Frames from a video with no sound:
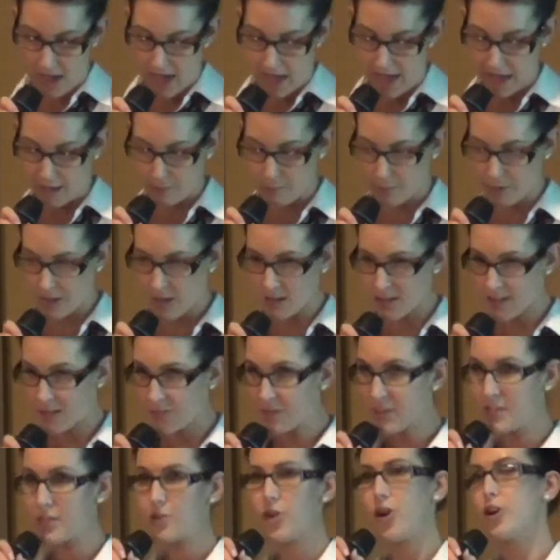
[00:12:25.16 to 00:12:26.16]
And because of
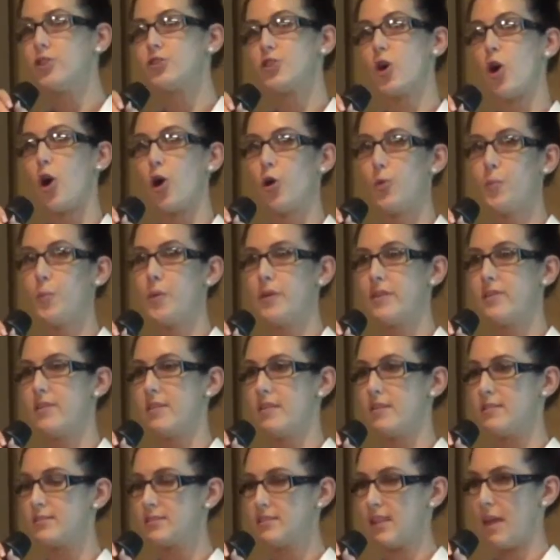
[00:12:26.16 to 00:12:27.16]
Xero's
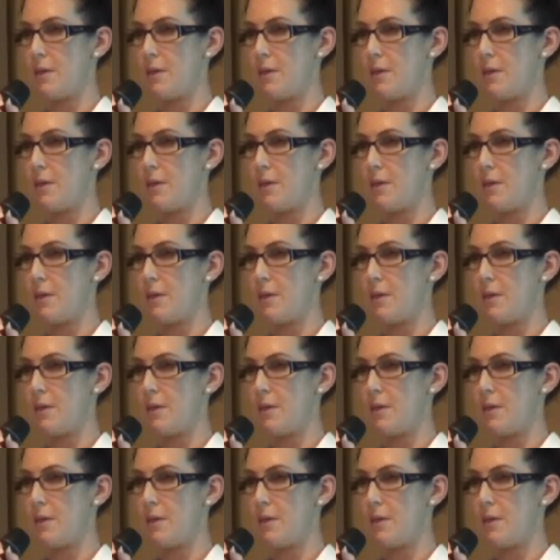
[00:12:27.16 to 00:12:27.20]
openness